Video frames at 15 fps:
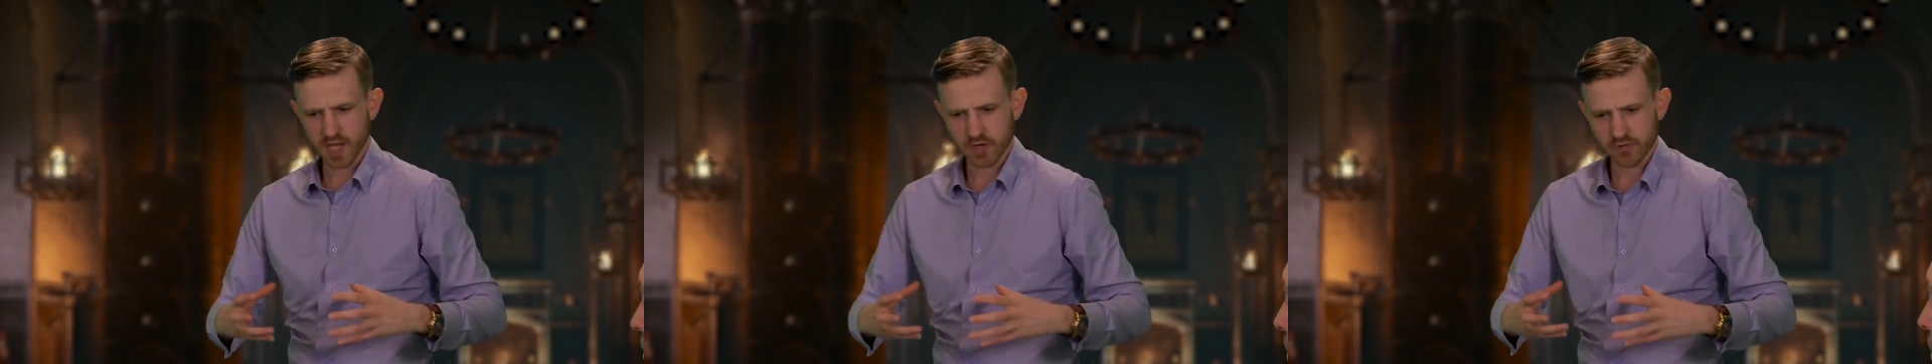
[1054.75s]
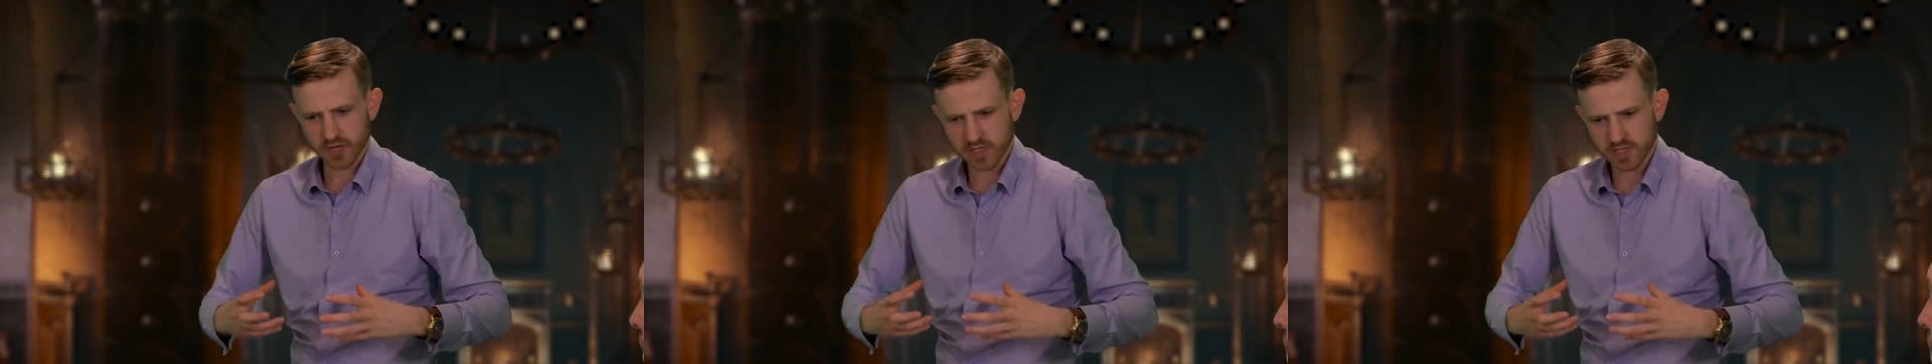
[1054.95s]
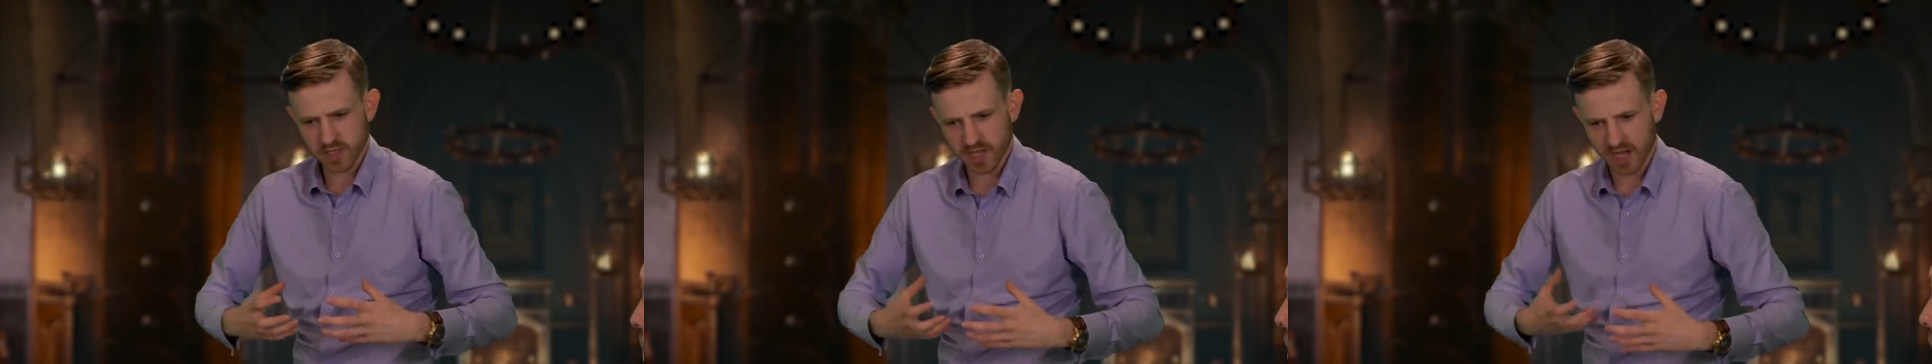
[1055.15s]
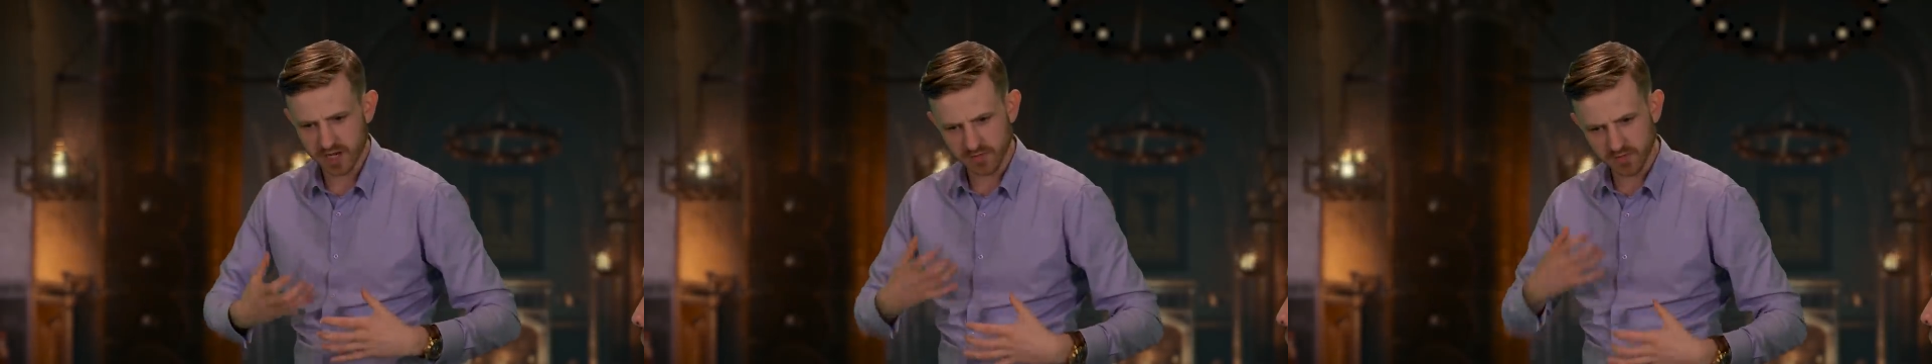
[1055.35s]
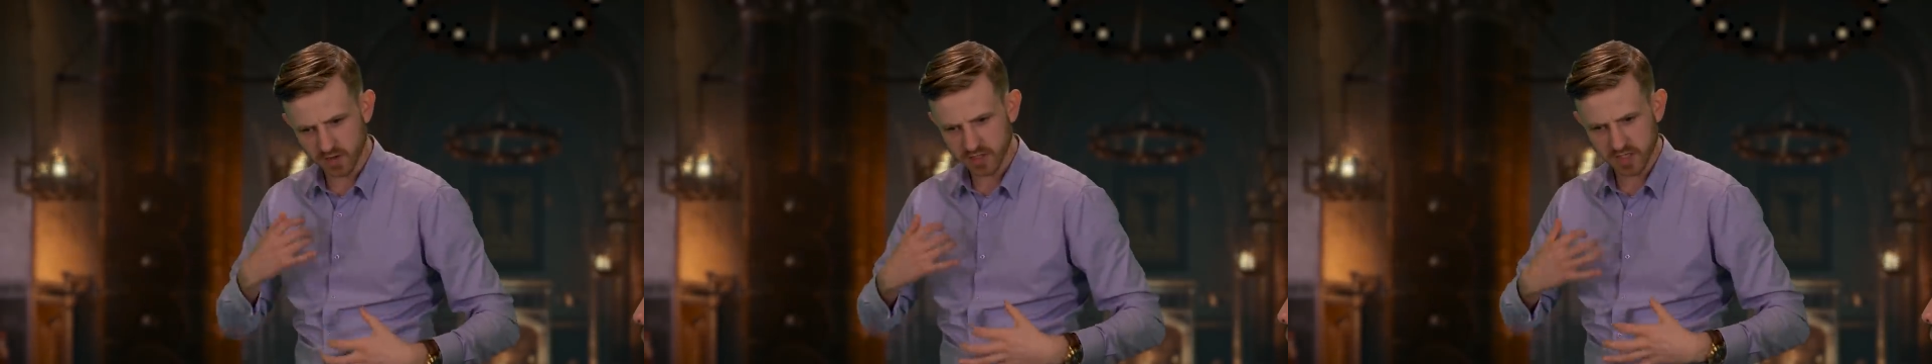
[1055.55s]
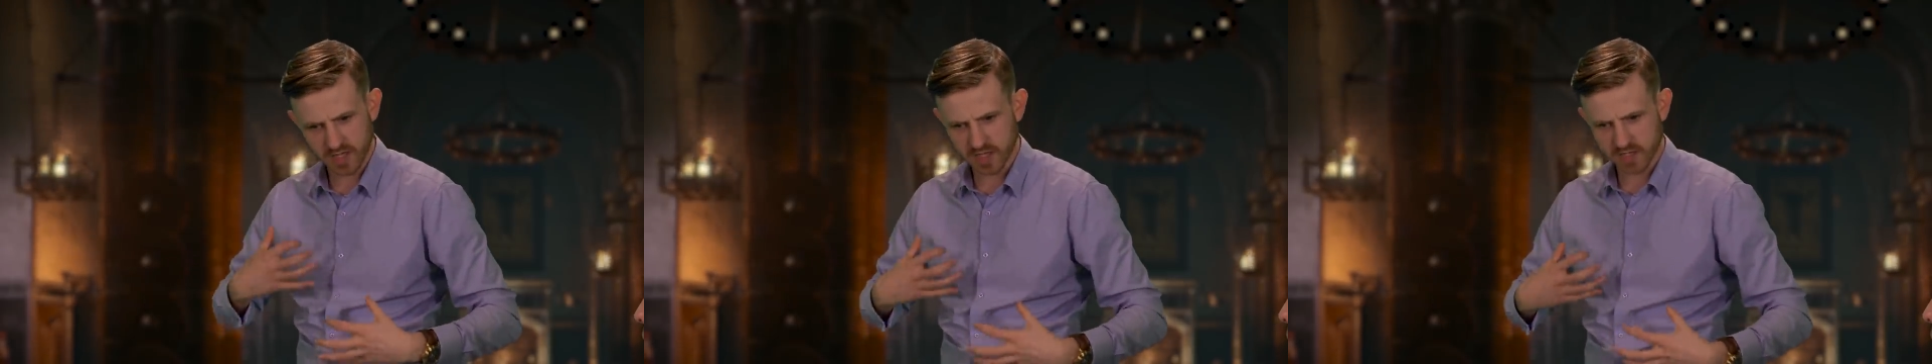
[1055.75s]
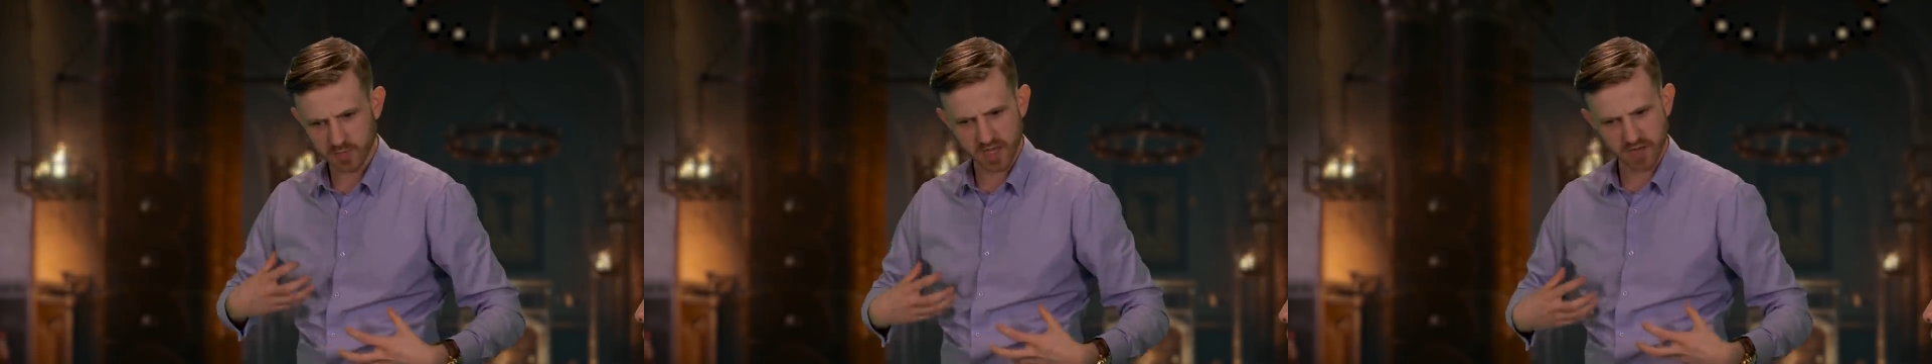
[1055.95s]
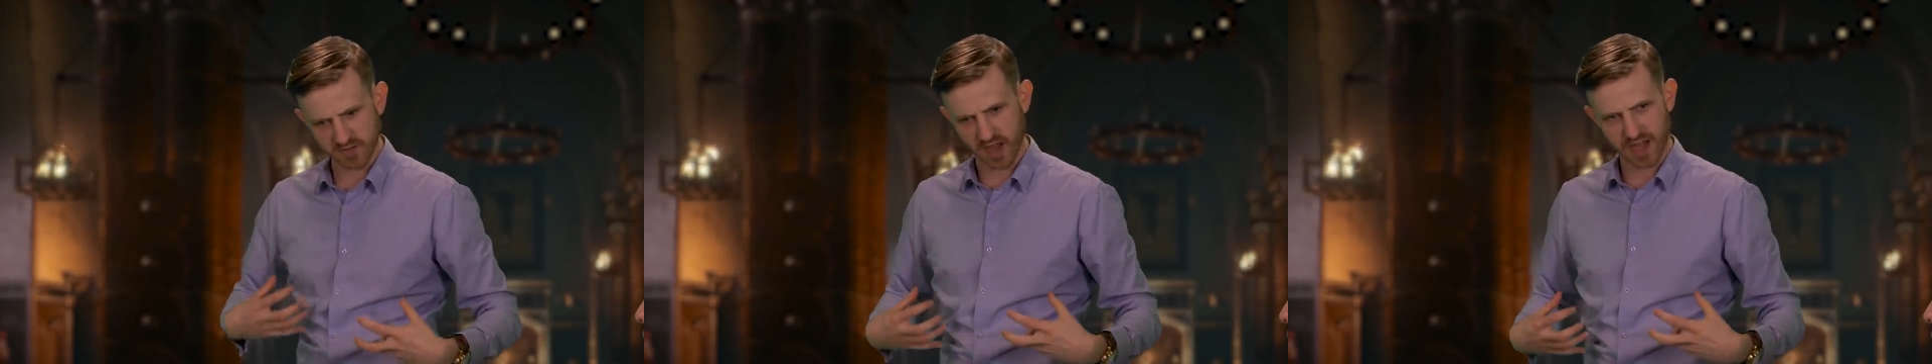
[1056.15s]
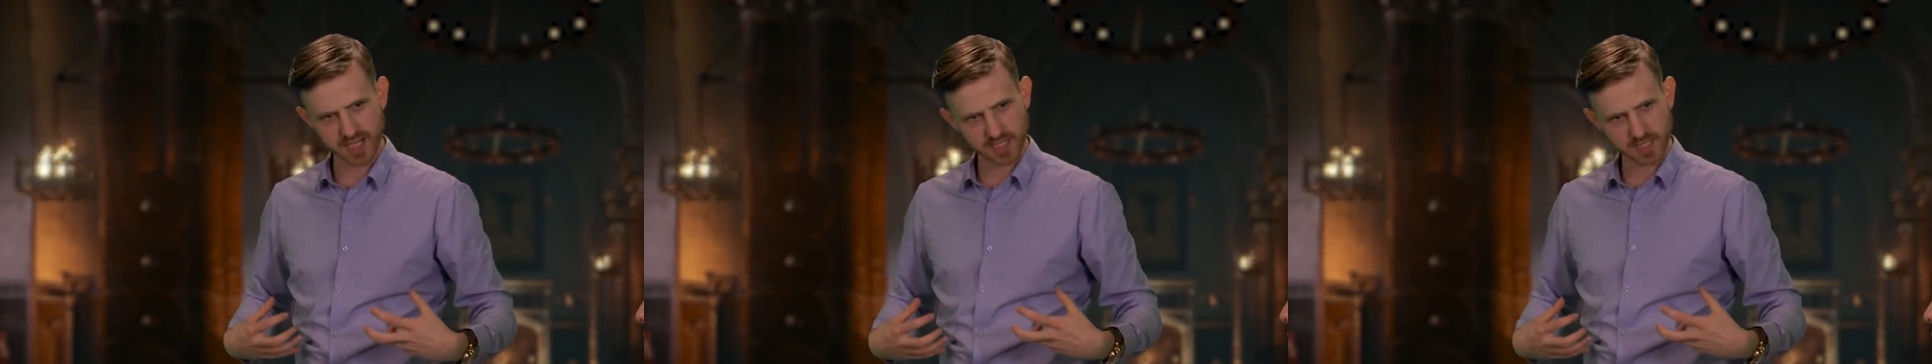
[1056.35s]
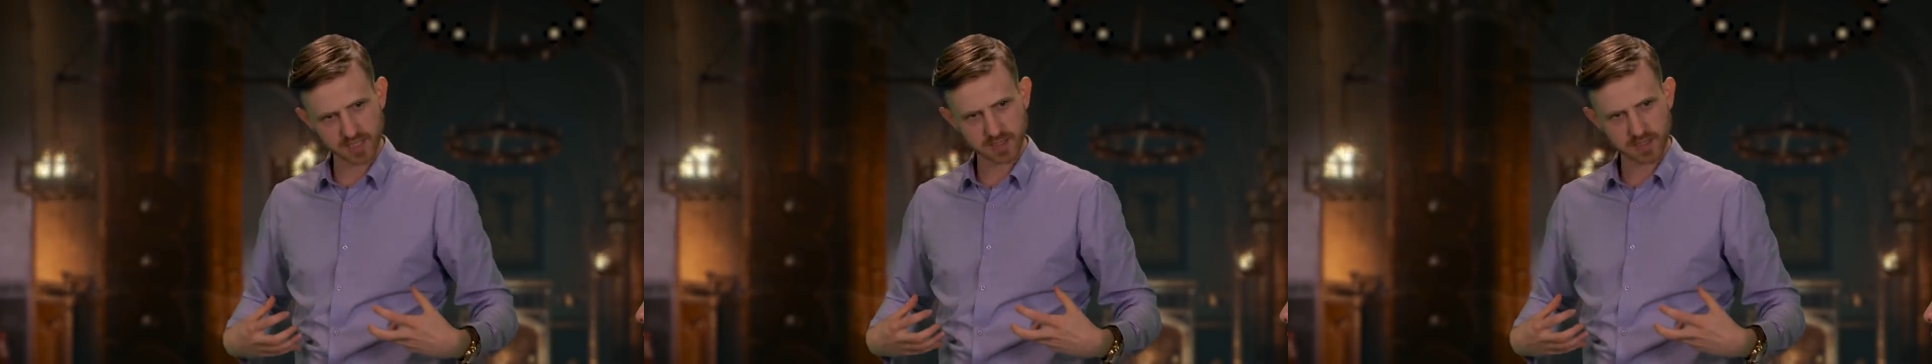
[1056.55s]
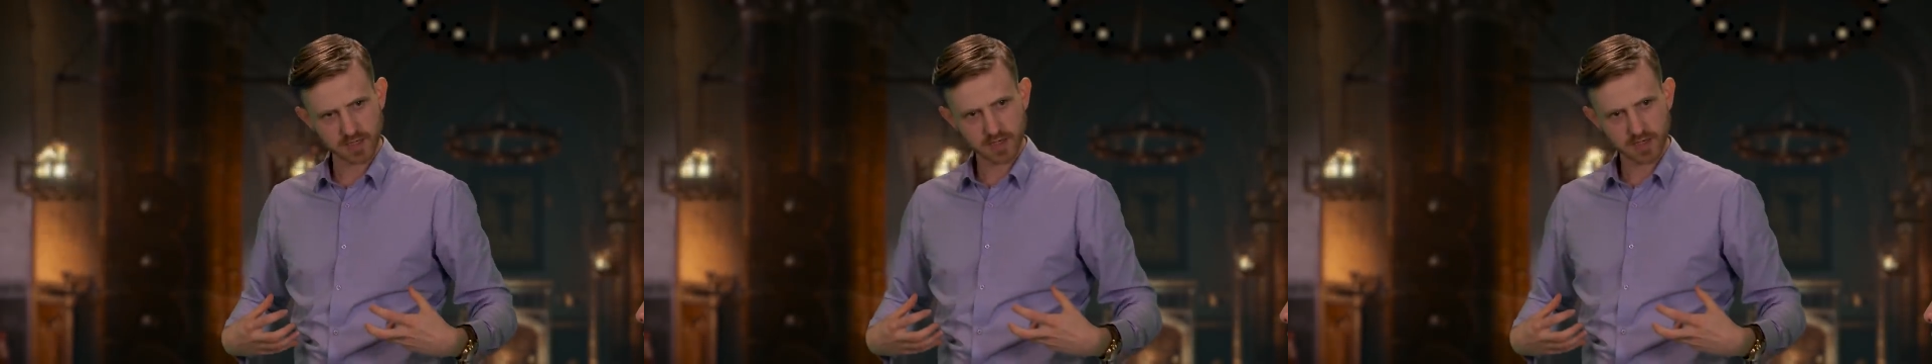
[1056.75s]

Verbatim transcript: creature that kind of looks like it's made of ice,